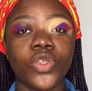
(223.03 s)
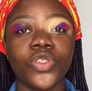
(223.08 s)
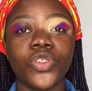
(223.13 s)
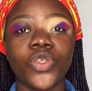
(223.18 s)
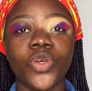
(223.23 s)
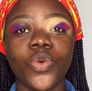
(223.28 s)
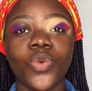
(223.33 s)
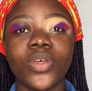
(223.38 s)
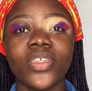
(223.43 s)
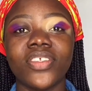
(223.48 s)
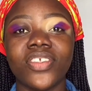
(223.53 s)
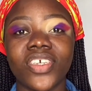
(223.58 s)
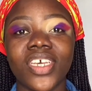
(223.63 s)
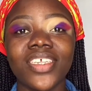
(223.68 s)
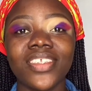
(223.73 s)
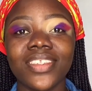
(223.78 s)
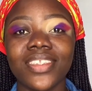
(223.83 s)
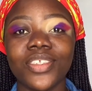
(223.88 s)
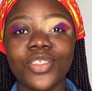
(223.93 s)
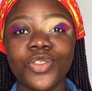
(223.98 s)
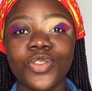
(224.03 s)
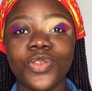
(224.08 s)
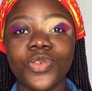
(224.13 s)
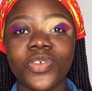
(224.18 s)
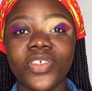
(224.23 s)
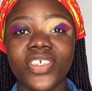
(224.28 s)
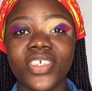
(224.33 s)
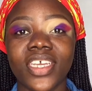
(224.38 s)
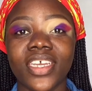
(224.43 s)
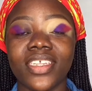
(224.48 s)
So with just these two
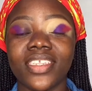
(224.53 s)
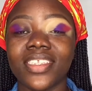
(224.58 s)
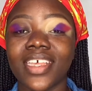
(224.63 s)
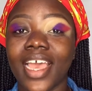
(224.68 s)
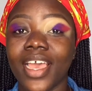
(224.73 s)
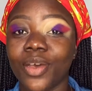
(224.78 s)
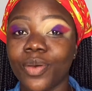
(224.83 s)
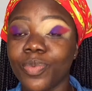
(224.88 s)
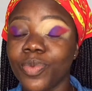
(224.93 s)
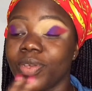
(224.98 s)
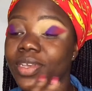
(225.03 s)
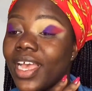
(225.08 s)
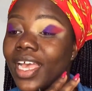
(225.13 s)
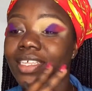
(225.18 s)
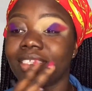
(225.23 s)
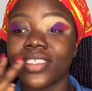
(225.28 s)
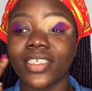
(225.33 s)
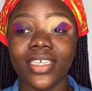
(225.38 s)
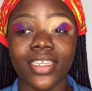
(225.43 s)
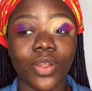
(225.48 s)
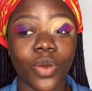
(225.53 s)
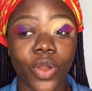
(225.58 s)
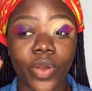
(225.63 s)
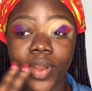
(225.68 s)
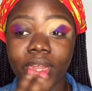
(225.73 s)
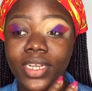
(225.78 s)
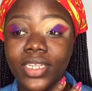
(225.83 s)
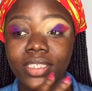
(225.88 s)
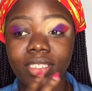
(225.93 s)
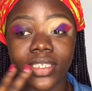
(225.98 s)
shades, I hope you guys can
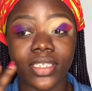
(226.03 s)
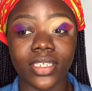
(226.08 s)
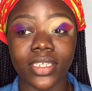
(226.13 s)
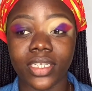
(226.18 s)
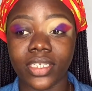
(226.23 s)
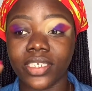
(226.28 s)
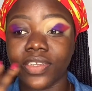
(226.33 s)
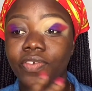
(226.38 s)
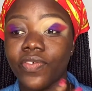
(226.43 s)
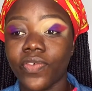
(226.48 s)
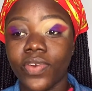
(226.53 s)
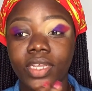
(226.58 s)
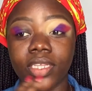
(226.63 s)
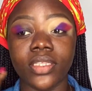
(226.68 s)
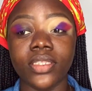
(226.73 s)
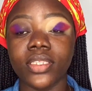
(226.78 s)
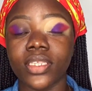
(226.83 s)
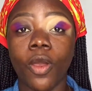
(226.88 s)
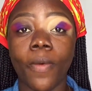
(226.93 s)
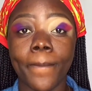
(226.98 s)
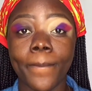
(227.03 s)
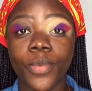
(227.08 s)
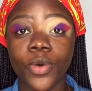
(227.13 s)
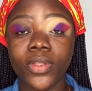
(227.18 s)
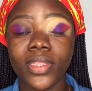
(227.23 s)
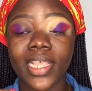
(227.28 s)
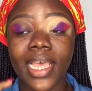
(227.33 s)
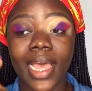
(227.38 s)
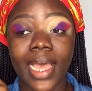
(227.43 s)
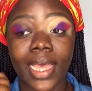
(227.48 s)
already see the difference on
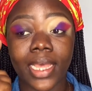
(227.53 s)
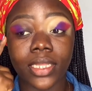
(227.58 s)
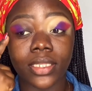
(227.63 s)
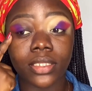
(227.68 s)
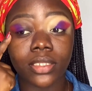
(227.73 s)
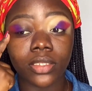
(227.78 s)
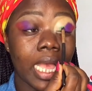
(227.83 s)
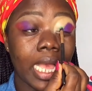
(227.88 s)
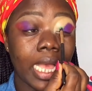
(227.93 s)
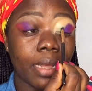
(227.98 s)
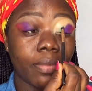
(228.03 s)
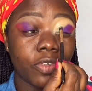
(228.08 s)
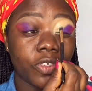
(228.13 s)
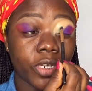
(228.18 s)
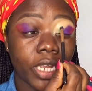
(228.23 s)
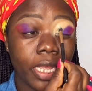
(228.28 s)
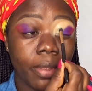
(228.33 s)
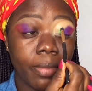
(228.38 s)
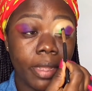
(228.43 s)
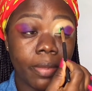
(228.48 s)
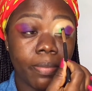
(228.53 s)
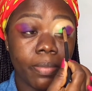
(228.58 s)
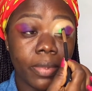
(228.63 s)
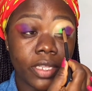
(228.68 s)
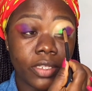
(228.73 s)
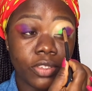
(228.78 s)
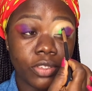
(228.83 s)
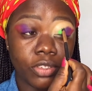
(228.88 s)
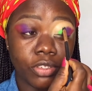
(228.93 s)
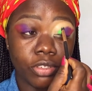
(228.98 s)
both eyes. I'm trying my
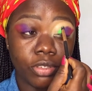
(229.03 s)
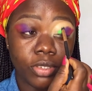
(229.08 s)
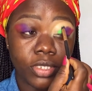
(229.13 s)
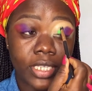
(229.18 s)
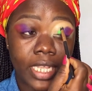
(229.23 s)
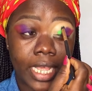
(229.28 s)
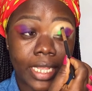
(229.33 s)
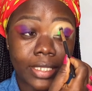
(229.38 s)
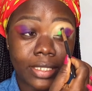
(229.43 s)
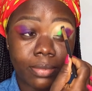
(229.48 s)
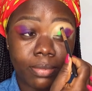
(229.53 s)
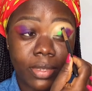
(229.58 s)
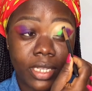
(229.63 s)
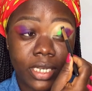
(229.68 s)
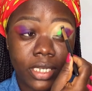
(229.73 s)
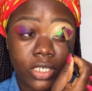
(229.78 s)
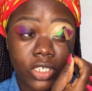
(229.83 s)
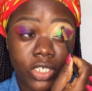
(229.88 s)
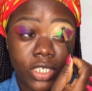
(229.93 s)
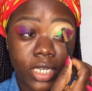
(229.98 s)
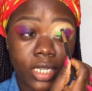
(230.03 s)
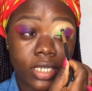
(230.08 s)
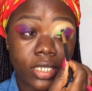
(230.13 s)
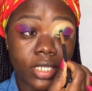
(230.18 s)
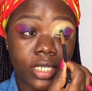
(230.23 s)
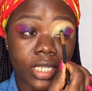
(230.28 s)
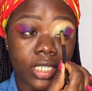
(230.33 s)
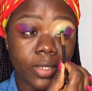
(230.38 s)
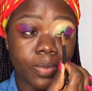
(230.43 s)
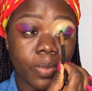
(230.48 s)
best to use as many
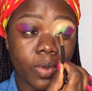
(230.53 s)
shades as